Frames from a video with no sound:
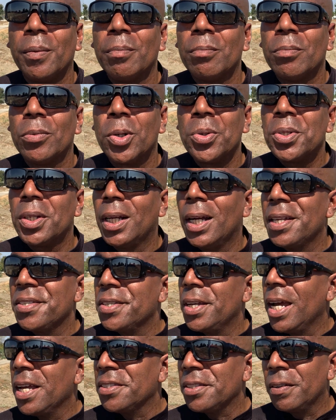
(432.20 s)
Pros and cons.
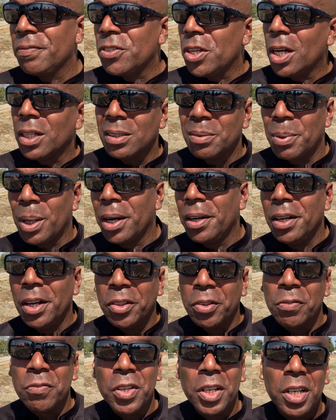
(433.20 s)
As I've talked about in
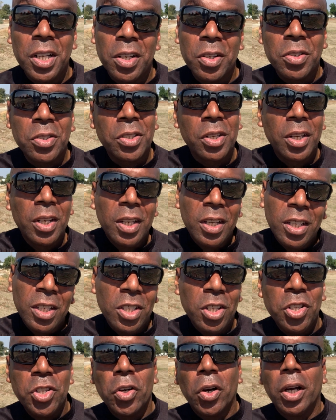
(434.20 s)
other videos,
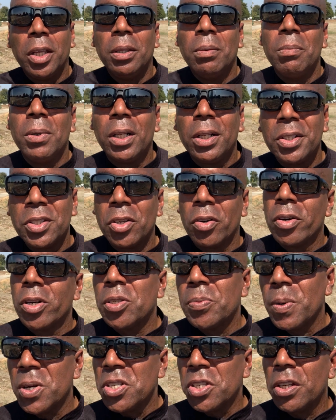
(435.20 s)
you join the military,
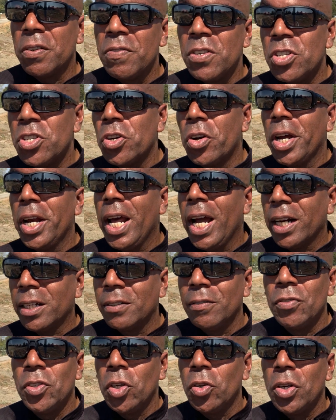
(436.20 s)
especially if you join
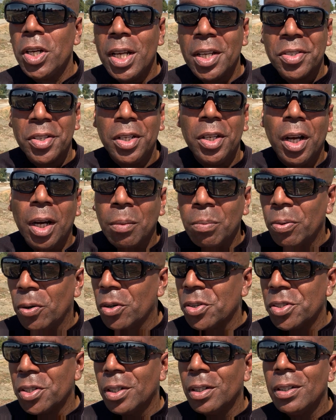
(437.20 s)
active duty as a young
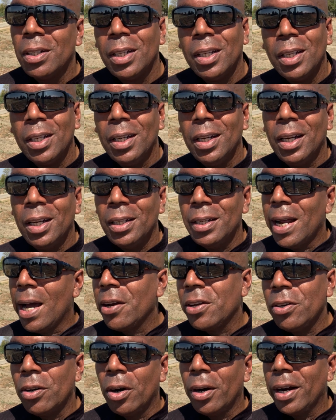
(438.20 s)
person. Now
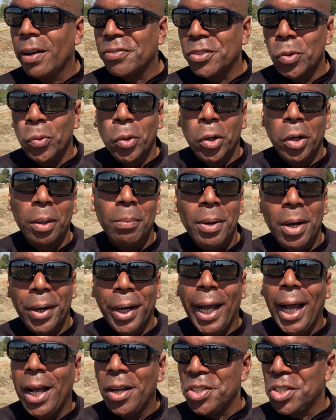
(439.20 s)
you don't have to worry about
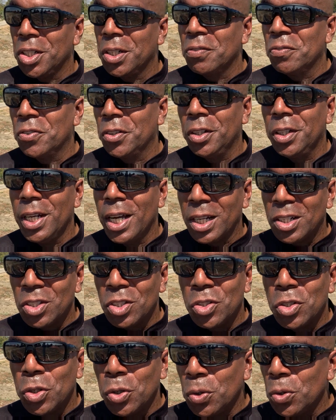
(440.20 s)
housing for the
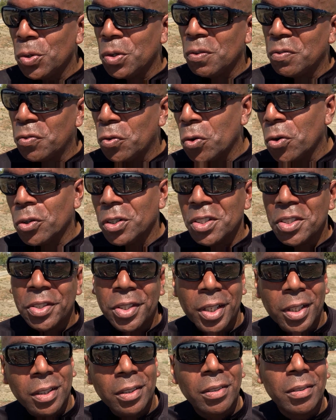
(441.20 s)
next 2 to 4,
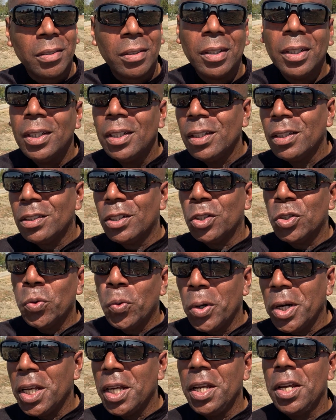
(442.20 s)
6 to
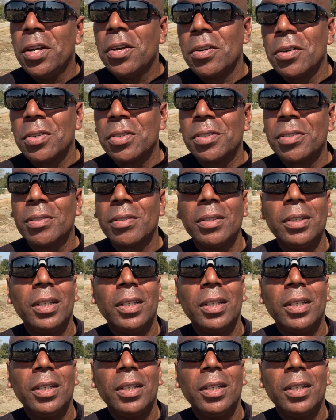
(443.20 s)
20 years.